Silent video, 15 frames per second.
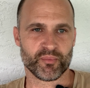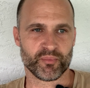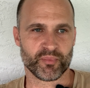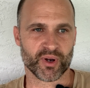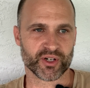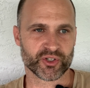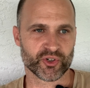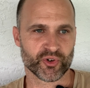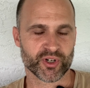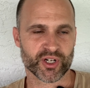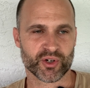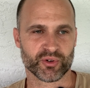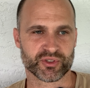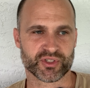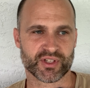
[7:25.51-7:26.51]
But
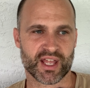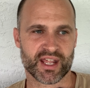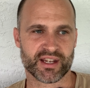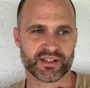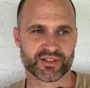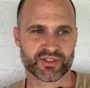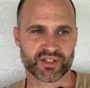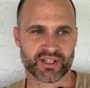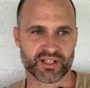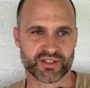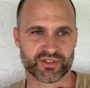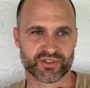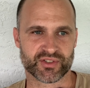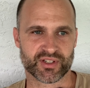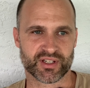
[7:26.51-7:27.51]
critical to that is
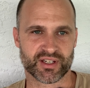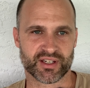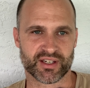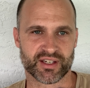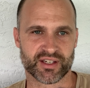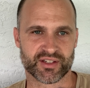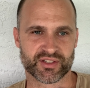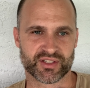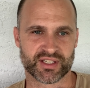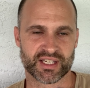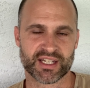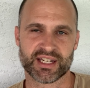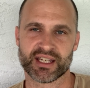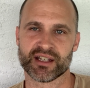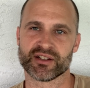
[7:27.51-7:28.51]

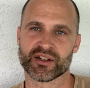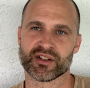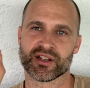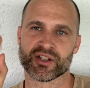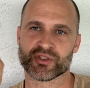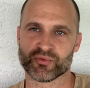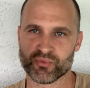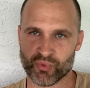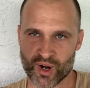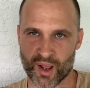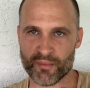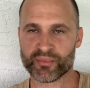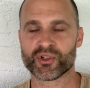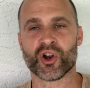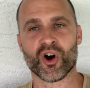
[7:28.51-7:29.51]
getting into this, what
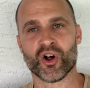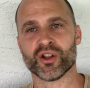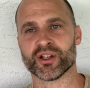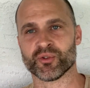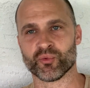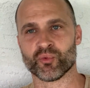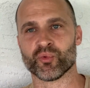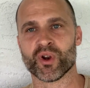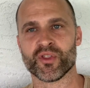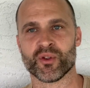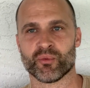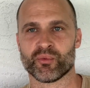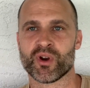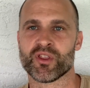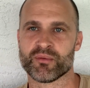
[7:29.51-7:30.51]
I'm calling the
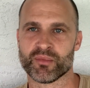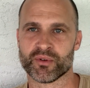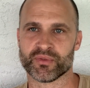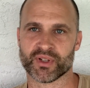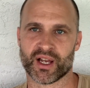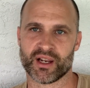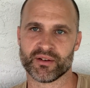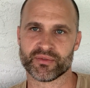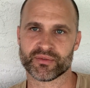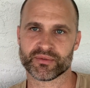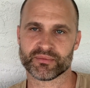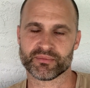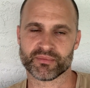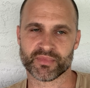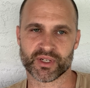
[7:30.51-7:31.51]
rhythm of life,
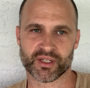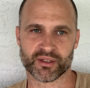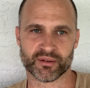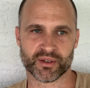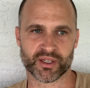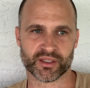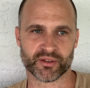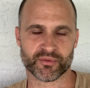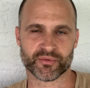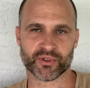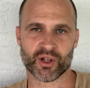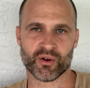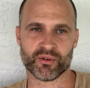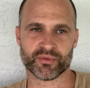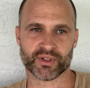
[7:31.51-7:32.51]
and the
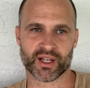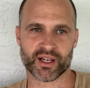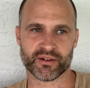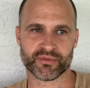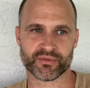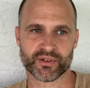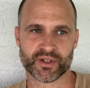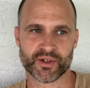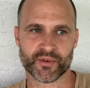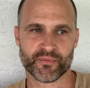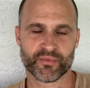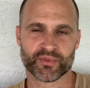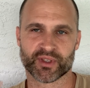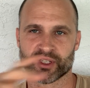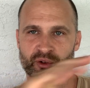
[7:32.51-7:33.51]
flow of life,
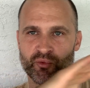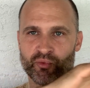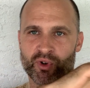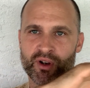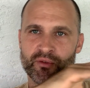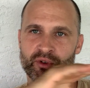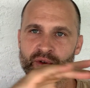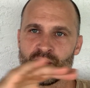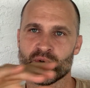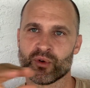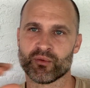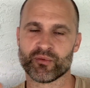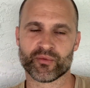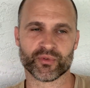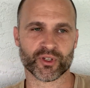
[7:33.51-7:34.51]
like a river
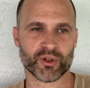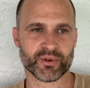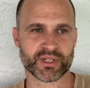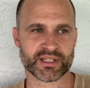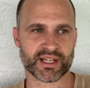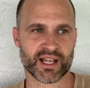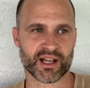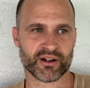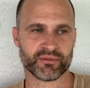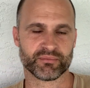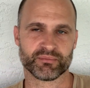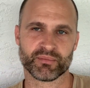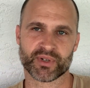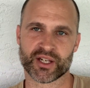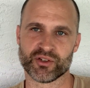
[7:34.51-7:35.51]
flowing down.
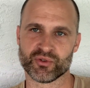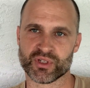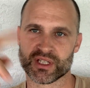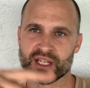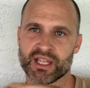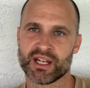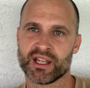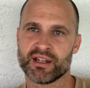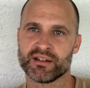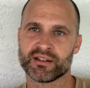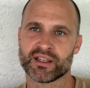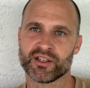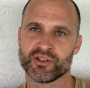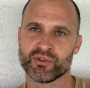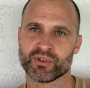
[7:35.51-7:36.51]
Can you get in?
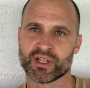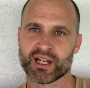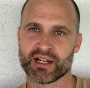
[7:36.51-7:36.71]
Can you